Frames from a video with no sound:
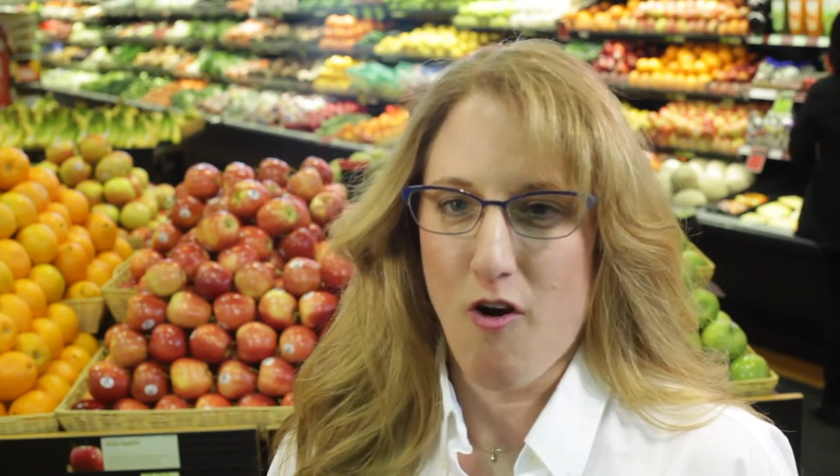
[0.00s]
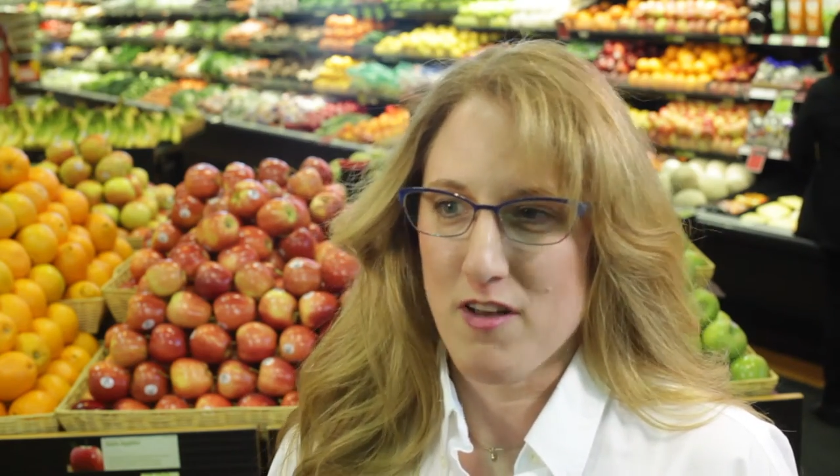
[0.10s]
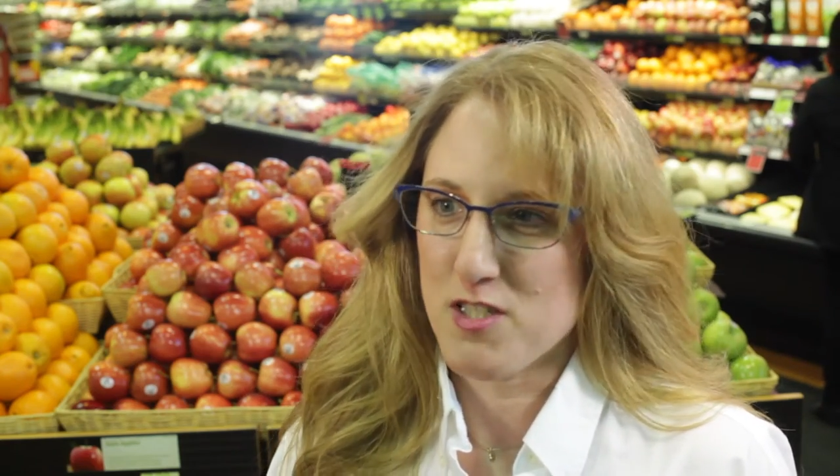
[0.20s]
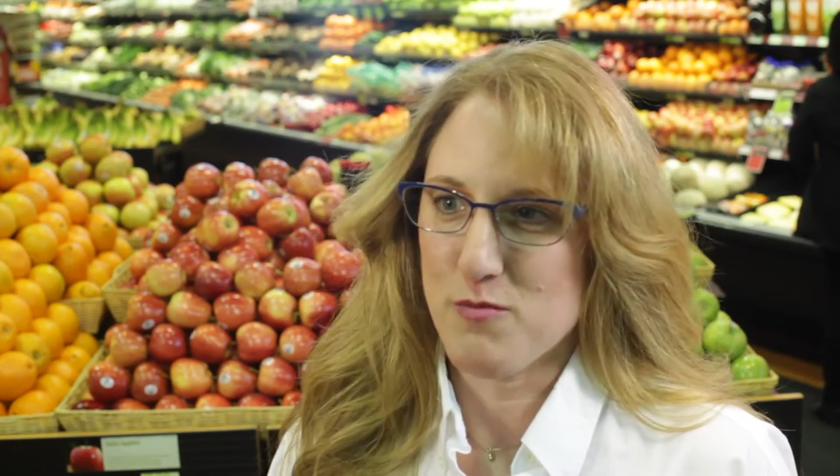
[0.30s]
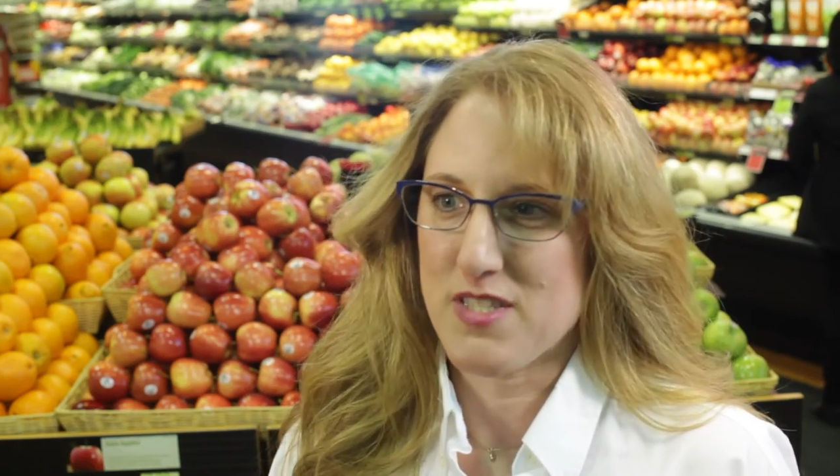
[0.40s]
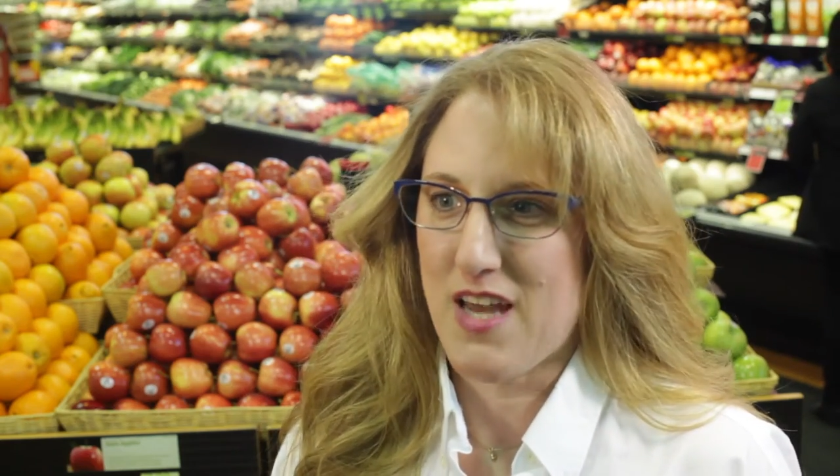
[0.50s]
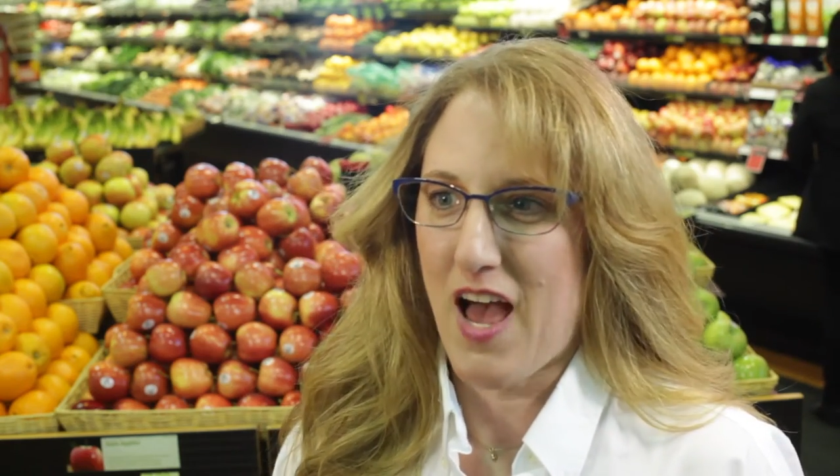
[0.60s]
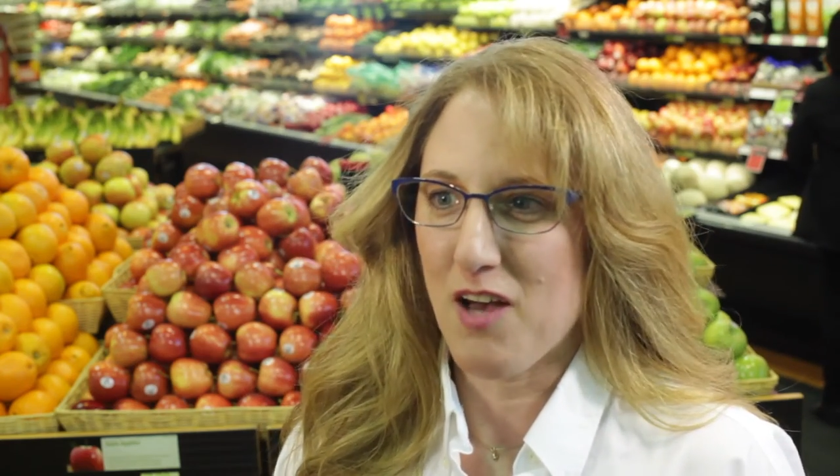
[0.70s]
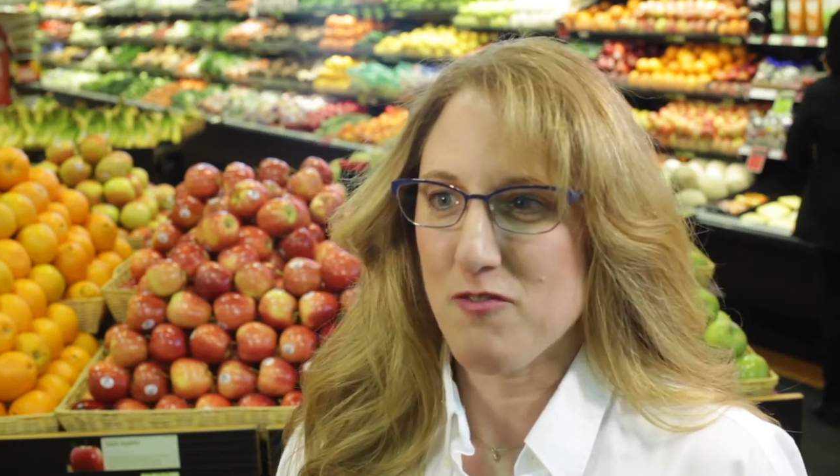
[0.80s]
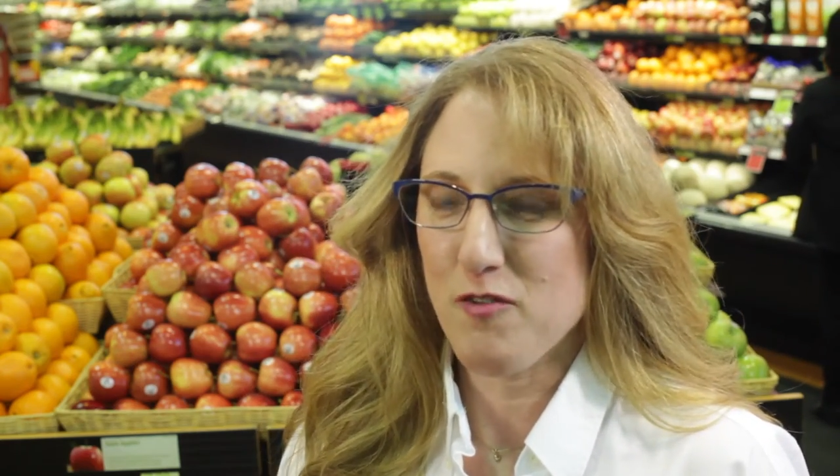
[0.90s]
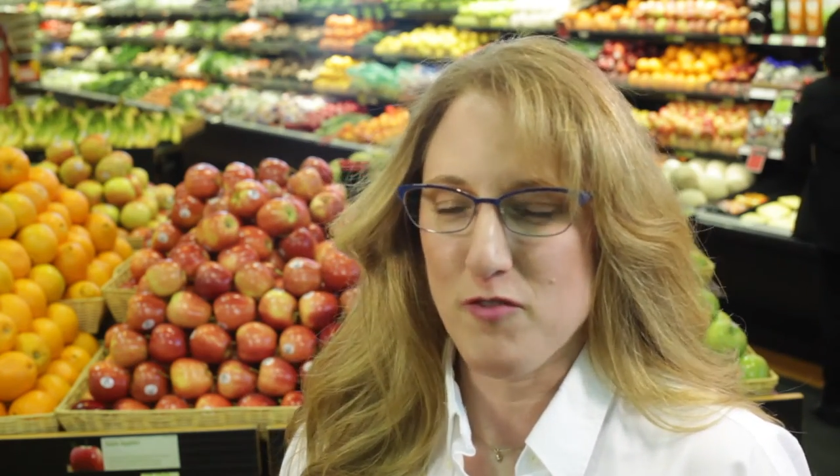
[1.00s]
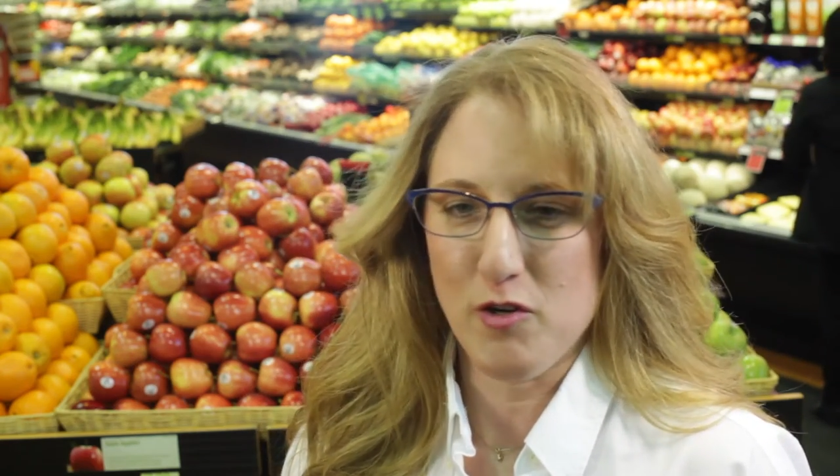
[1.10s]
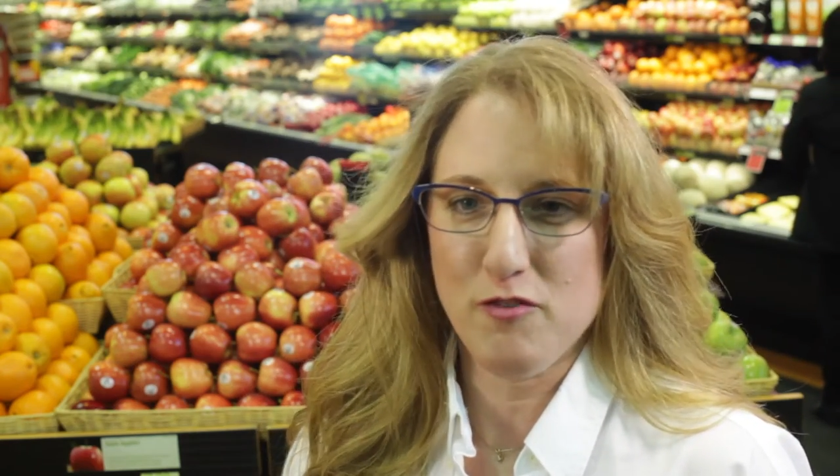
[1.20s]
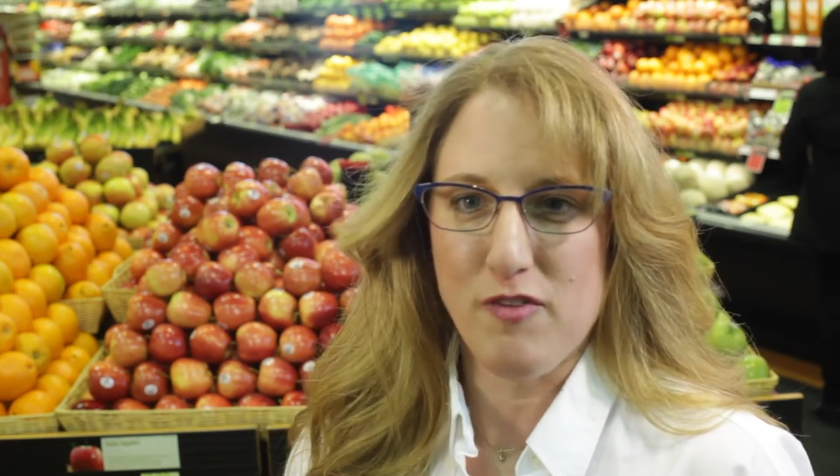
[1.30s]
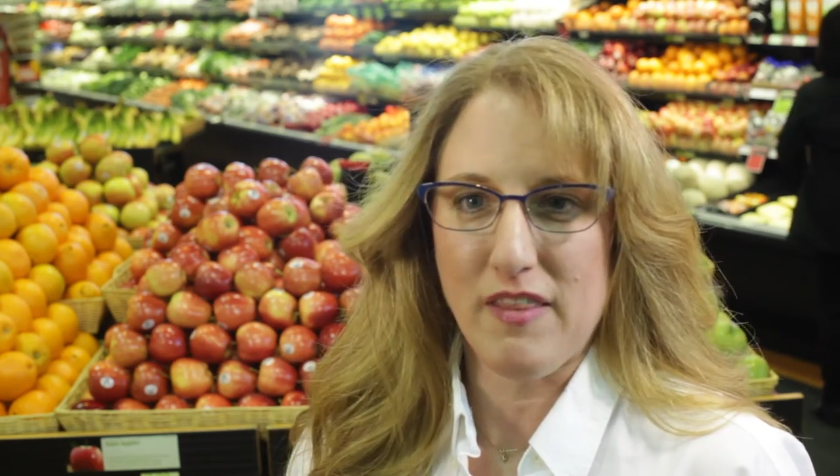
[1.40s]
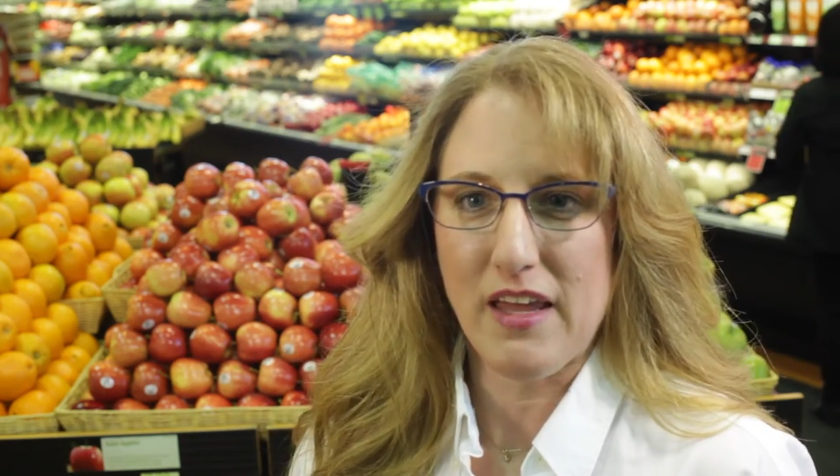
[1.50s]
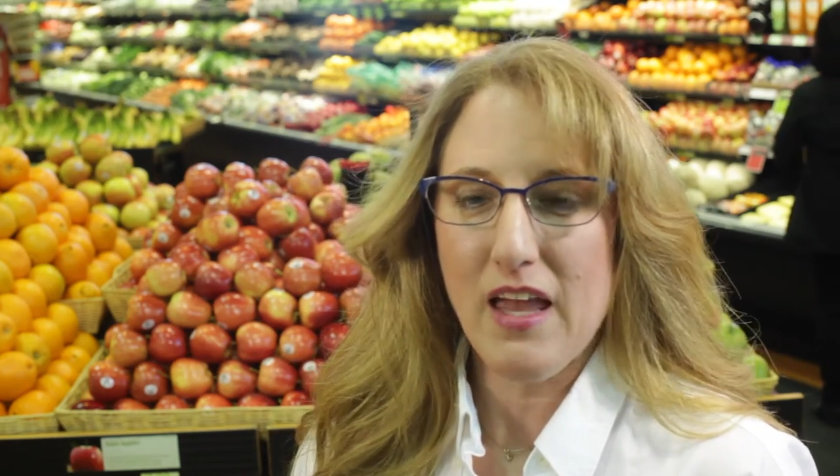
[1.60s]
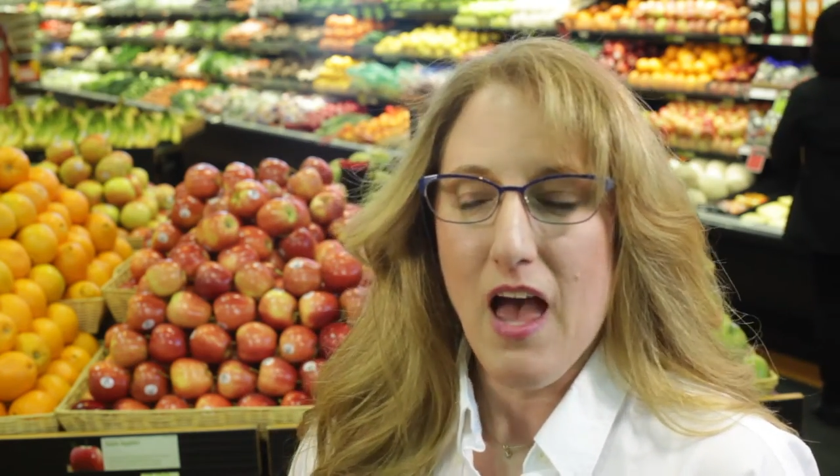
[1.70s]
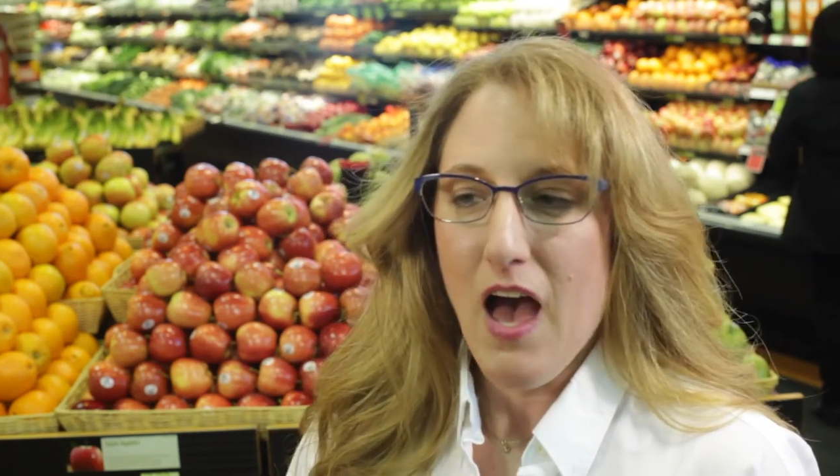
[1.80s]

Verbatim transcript: awesome staff, very friendly,